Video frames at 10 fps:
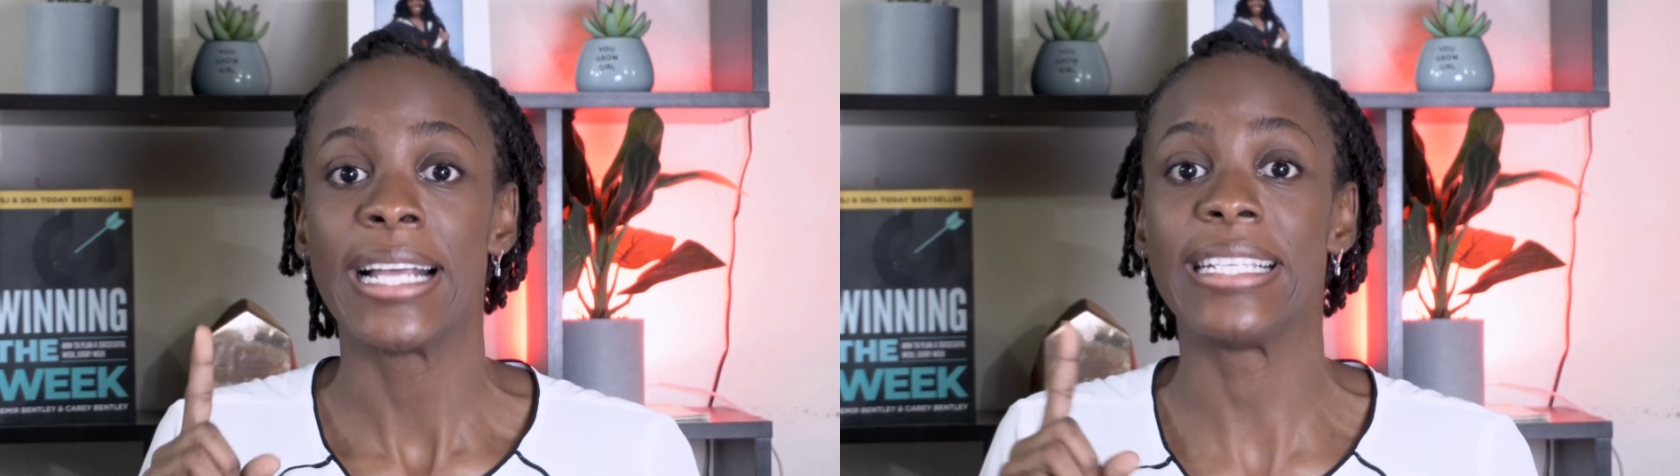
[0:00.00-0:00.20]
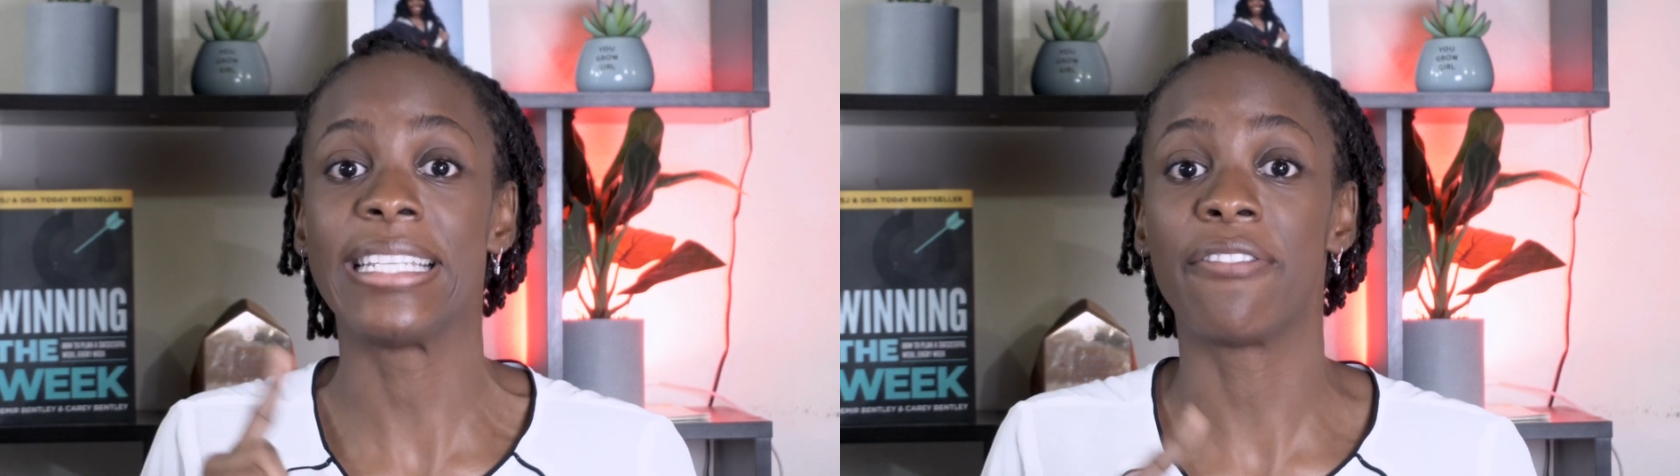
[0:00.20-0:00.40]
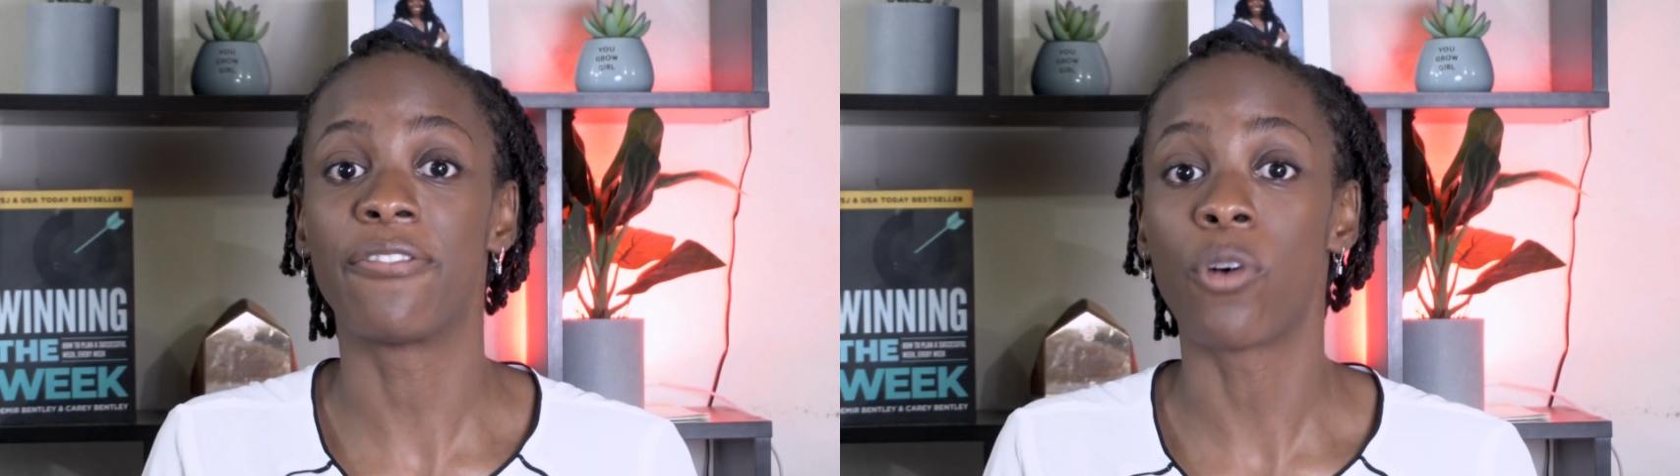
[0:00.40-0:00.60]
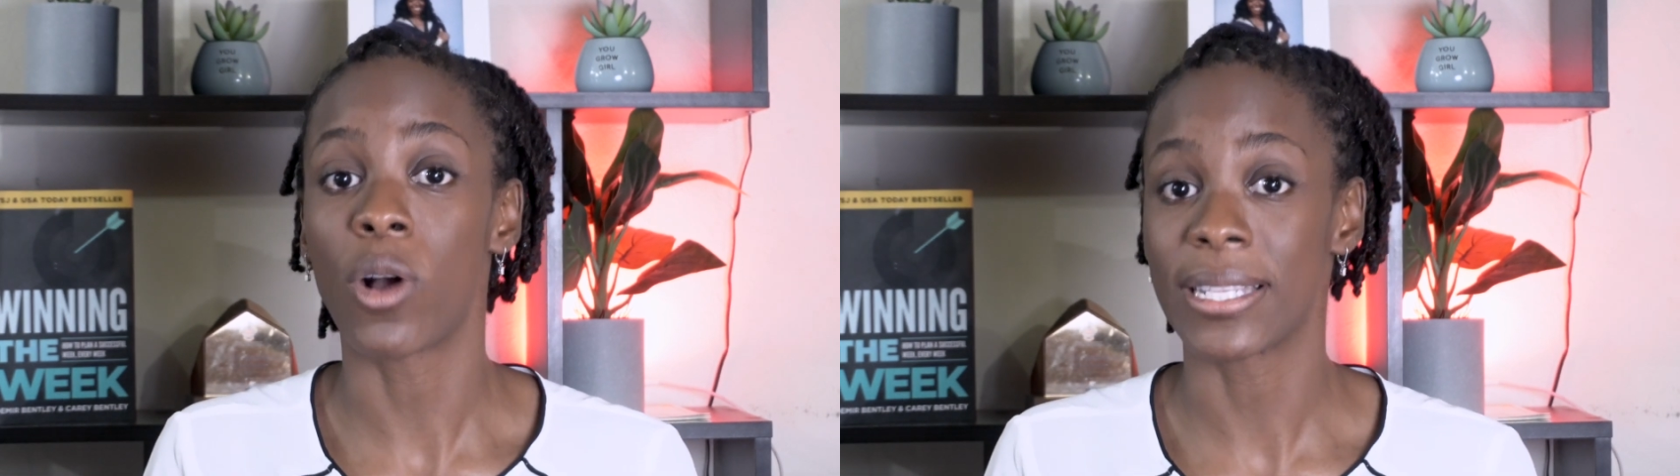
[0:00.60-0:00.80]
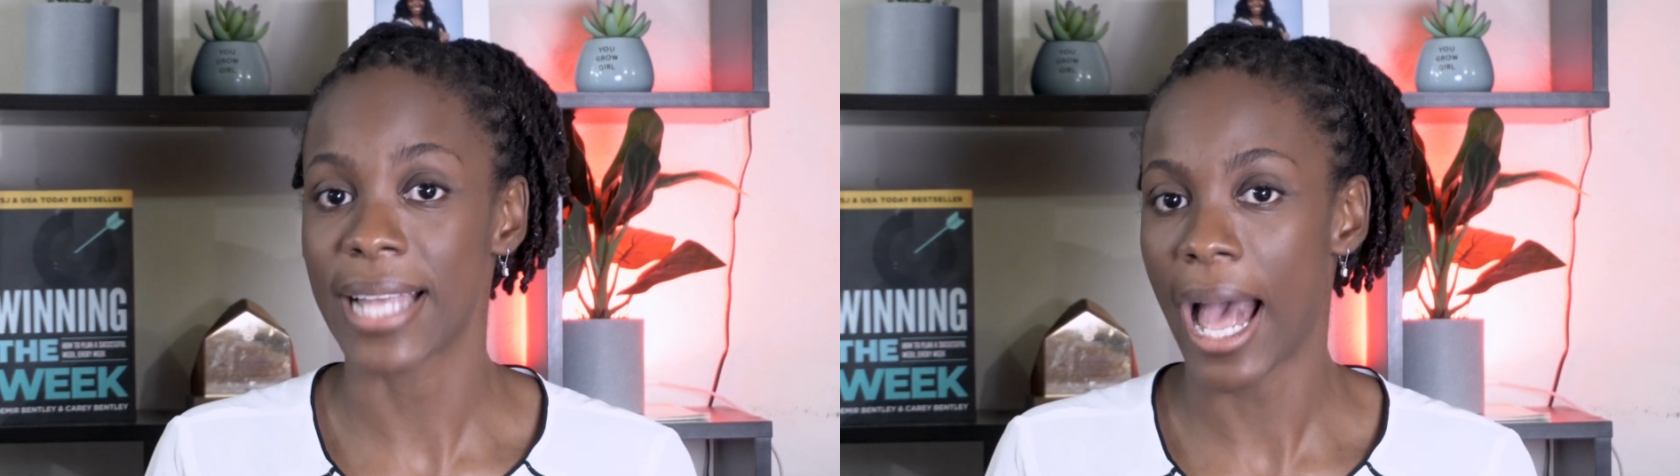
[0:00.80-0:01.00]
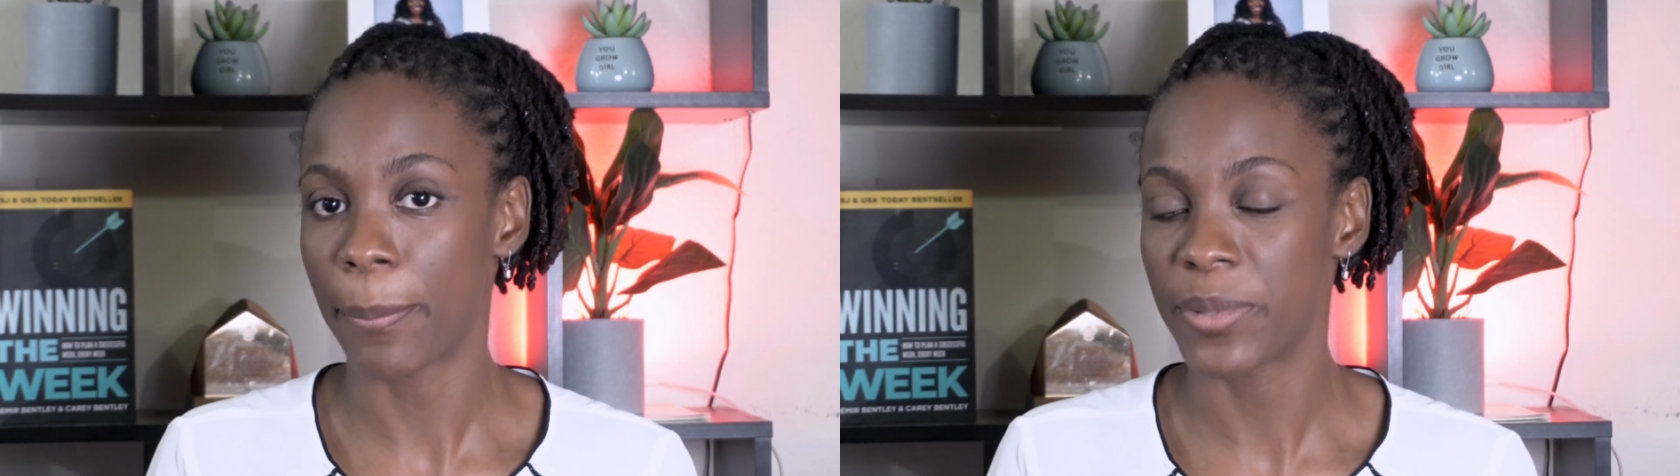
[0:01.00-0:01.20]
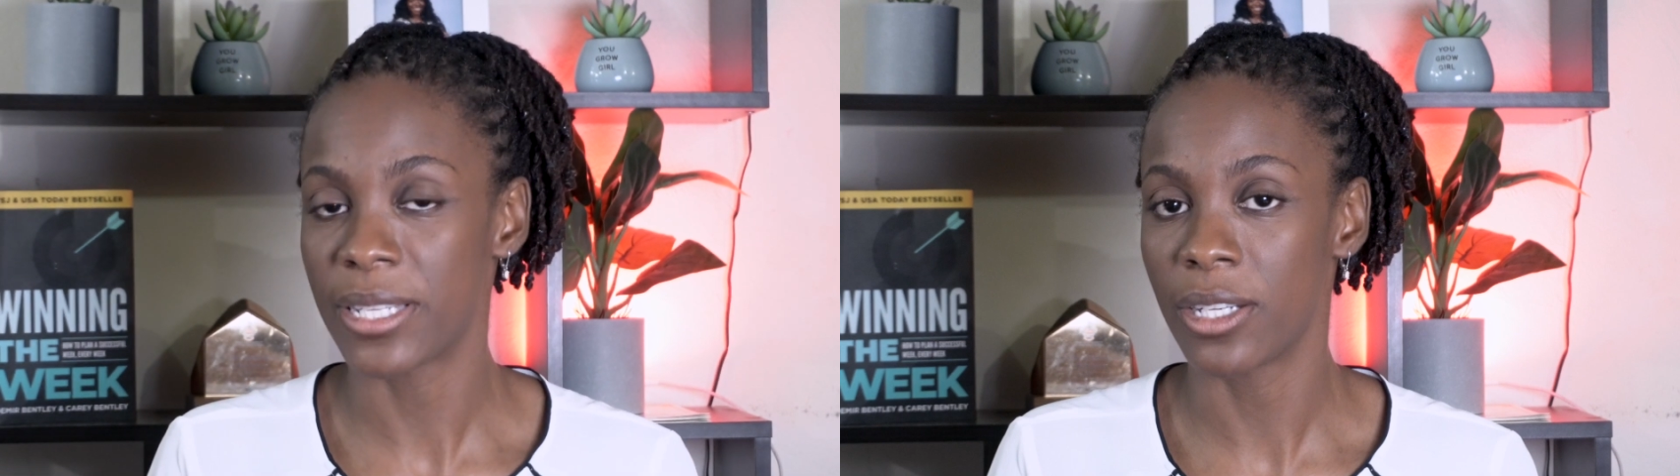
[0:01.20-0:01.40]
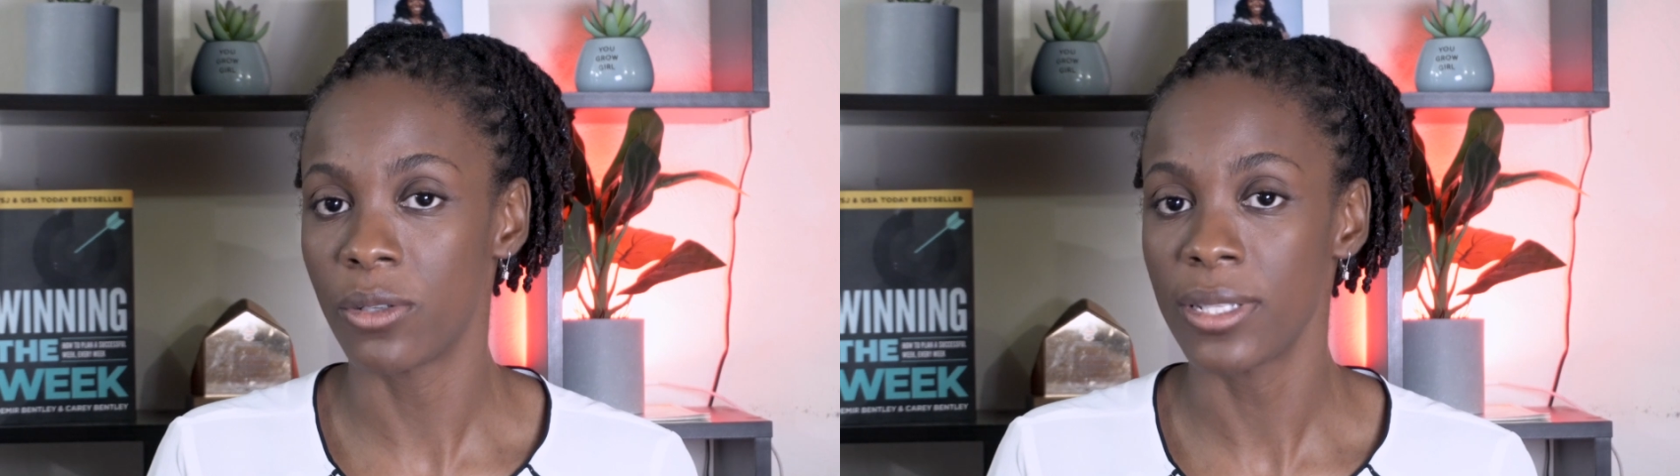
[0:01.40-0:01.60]
divorce
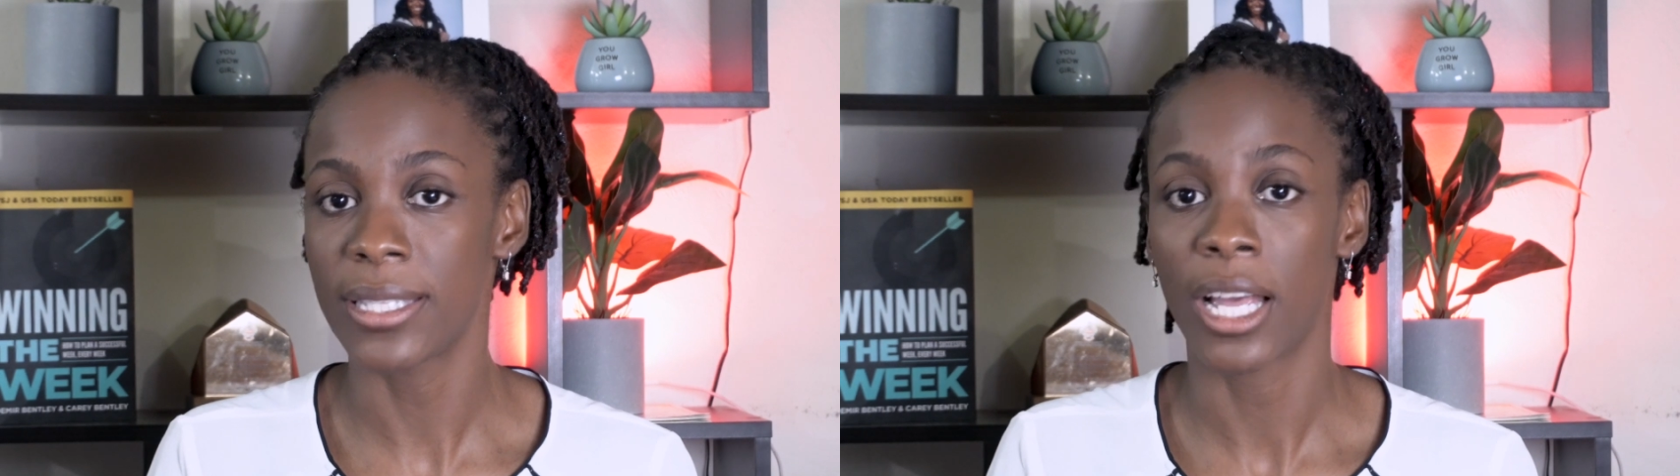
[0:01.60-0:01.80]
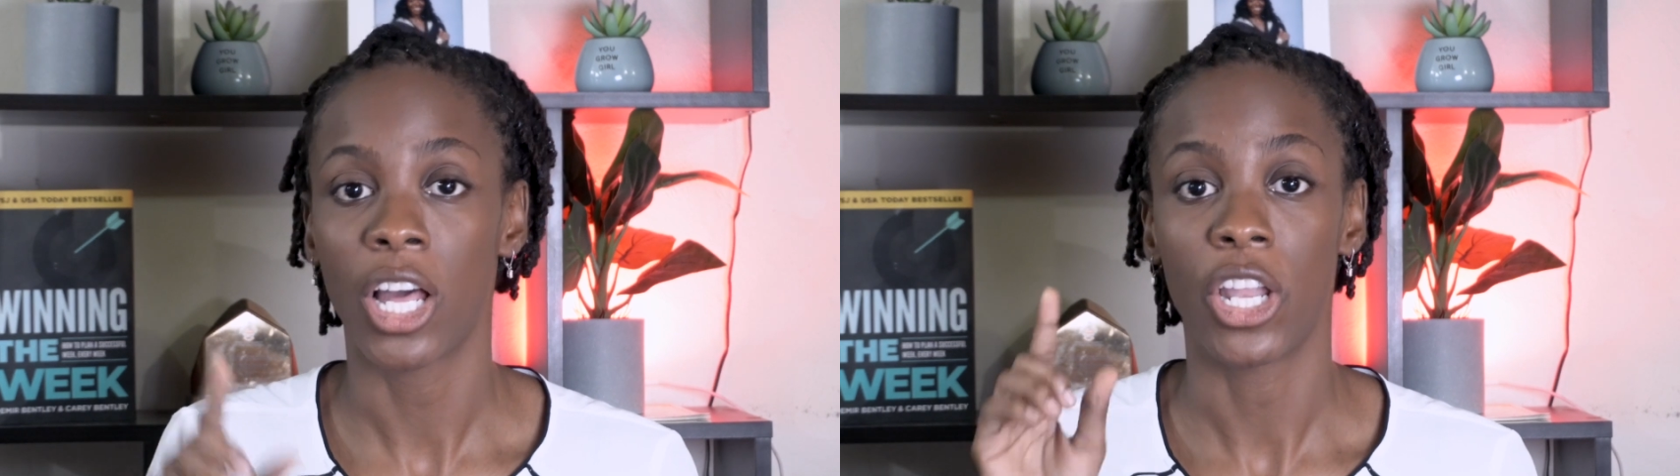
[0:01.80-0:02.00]
absolute,